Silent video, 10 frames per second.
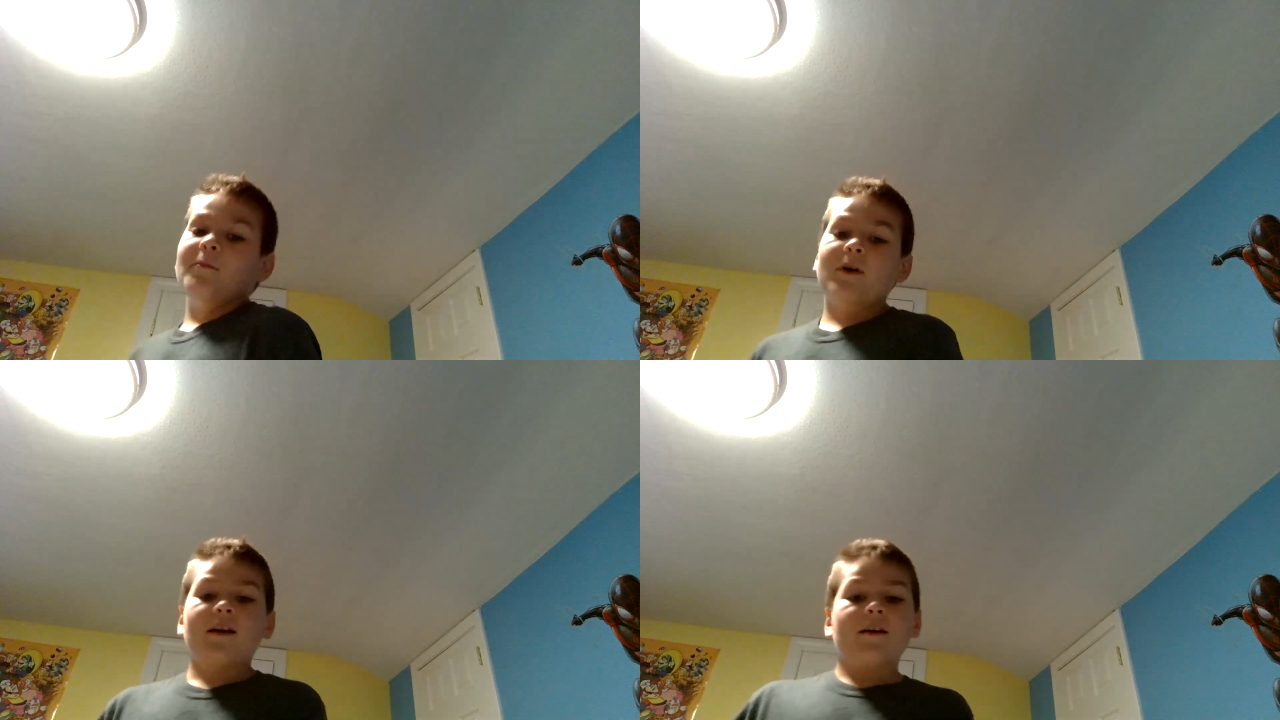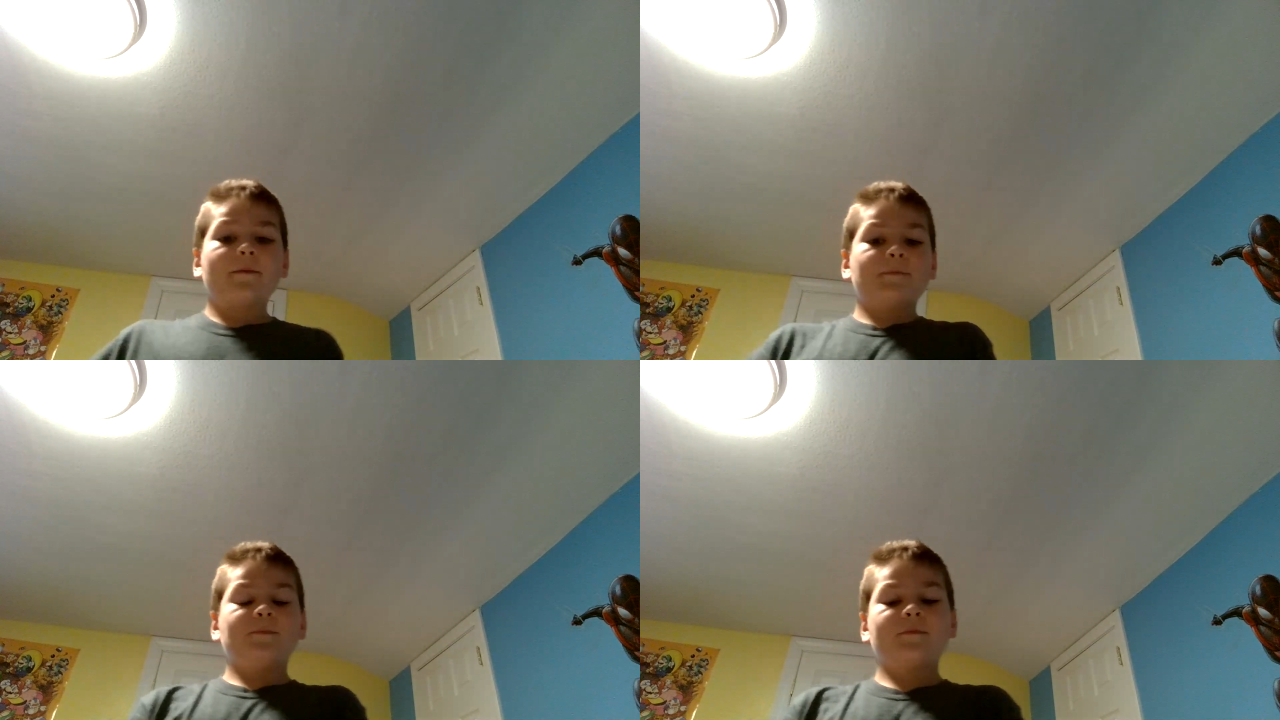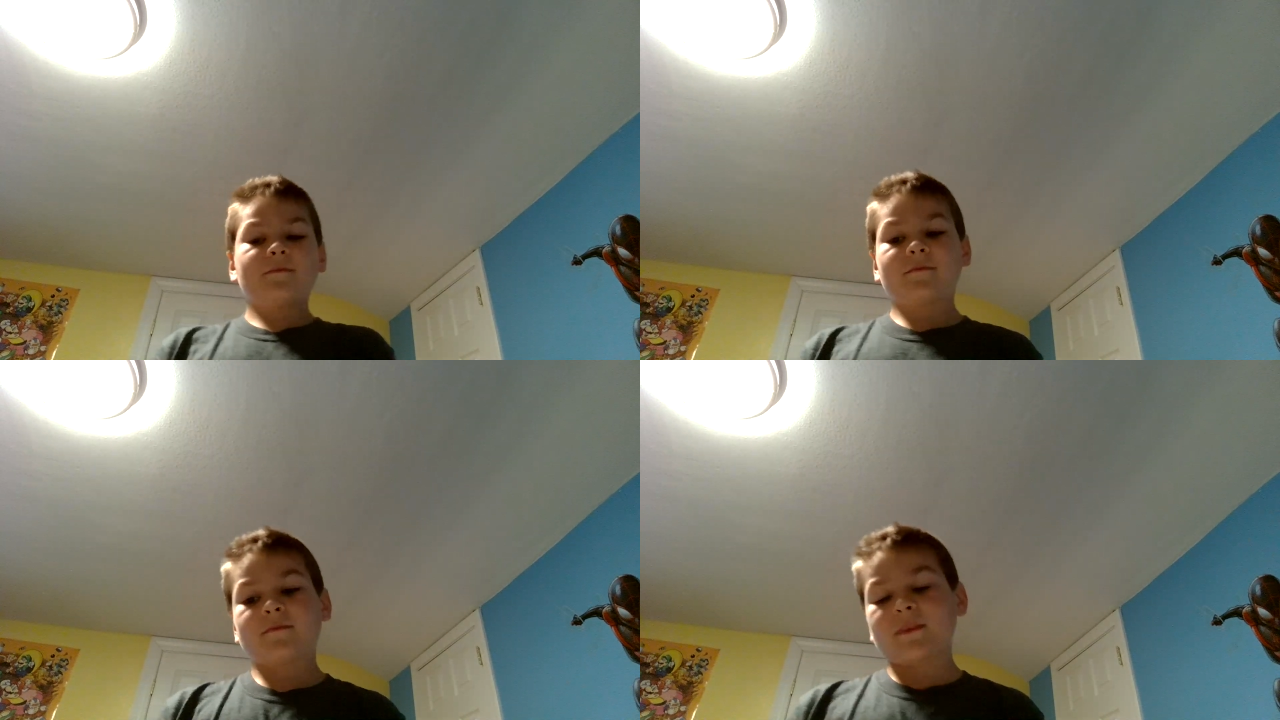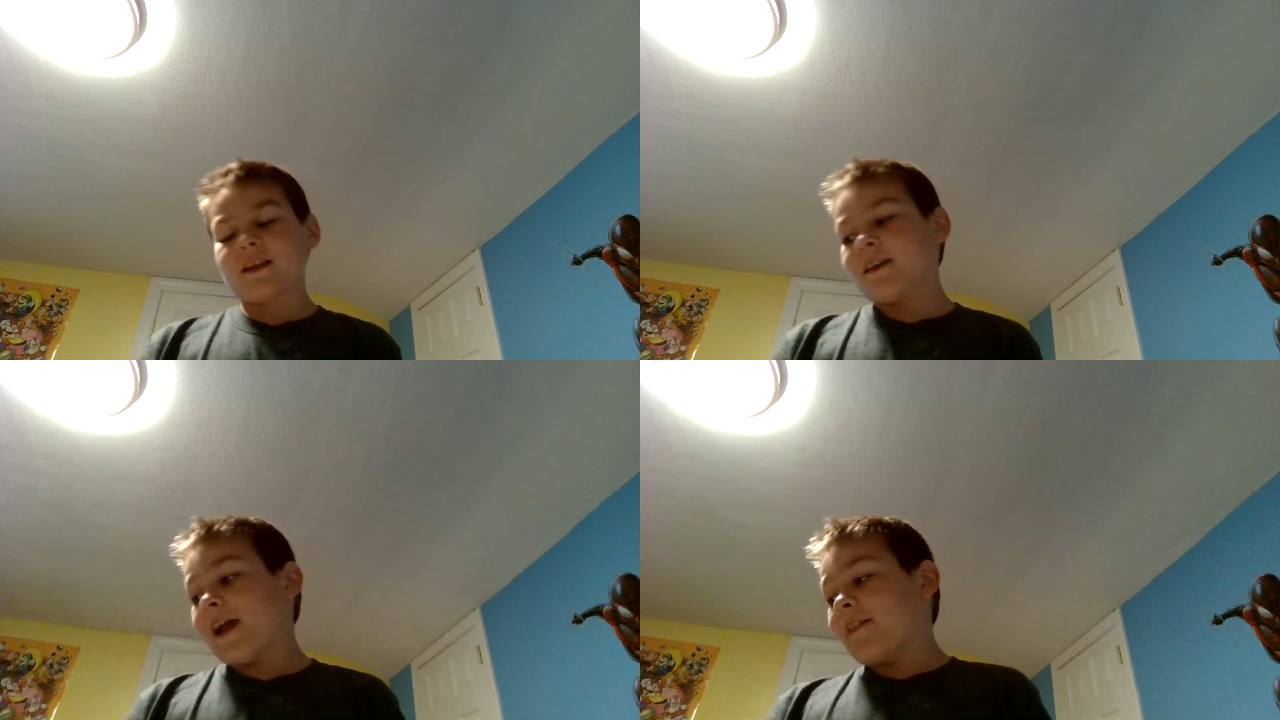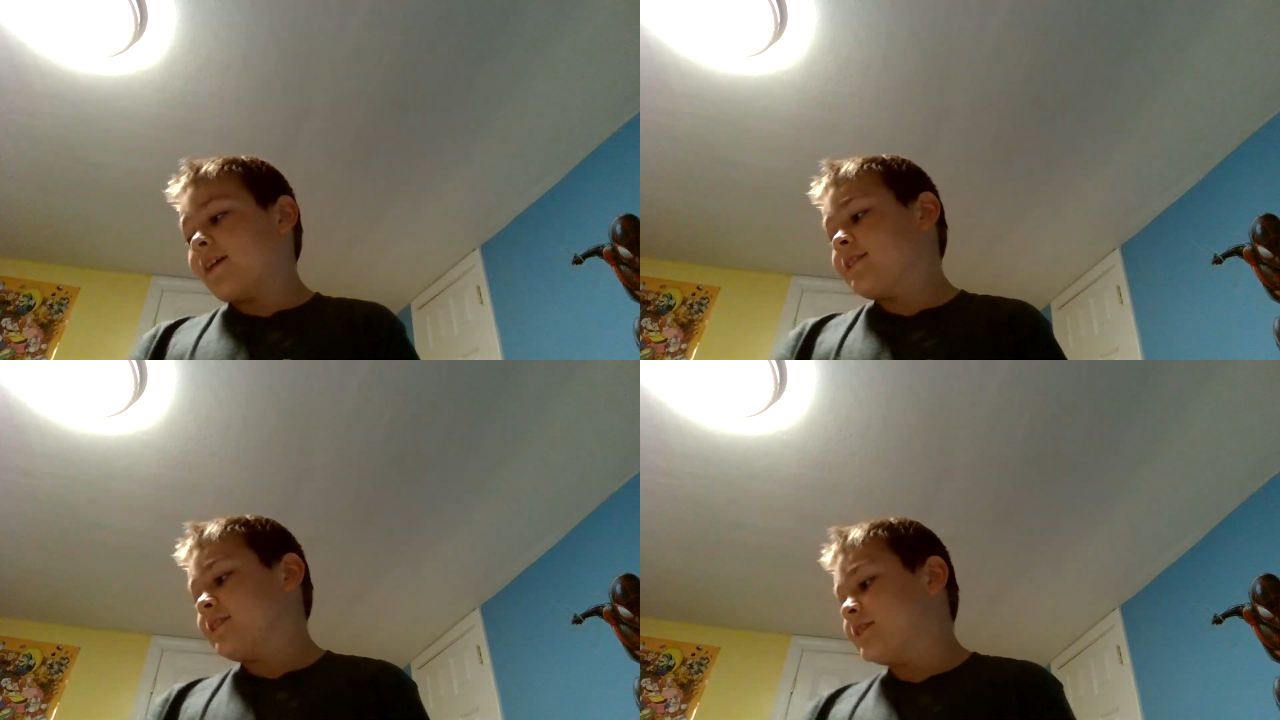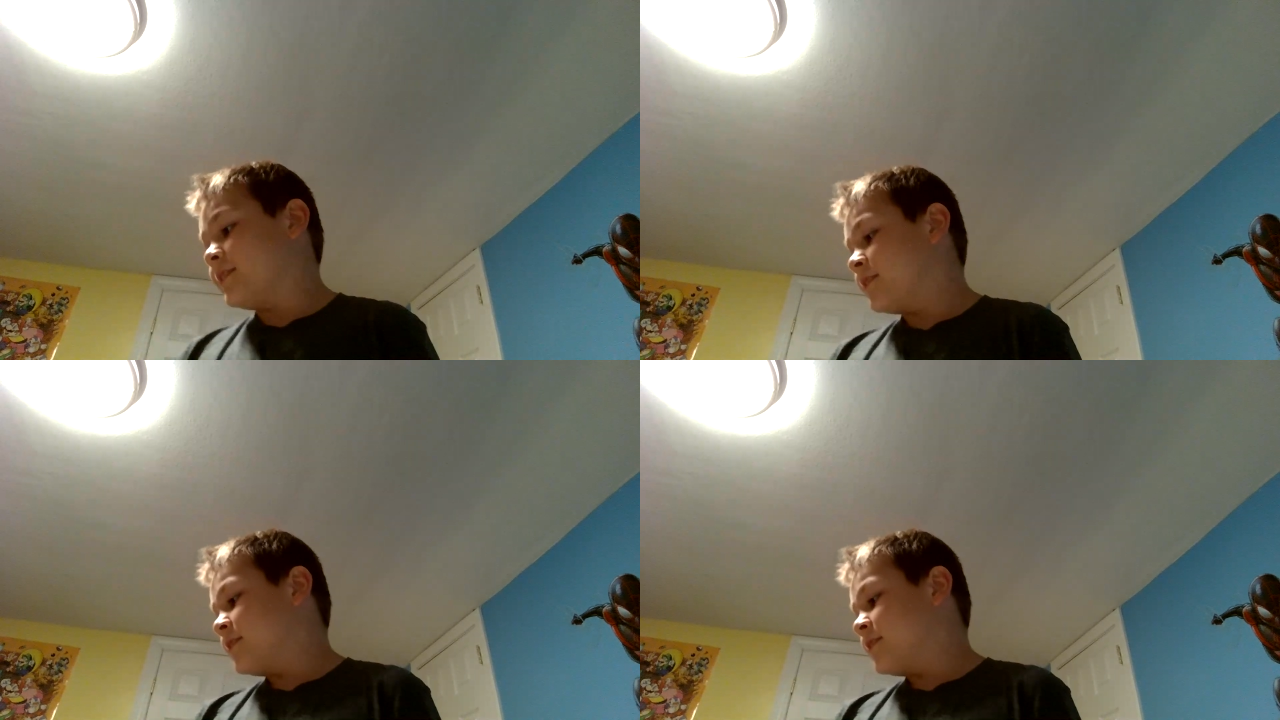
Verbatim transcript: But, um, yeah, that's,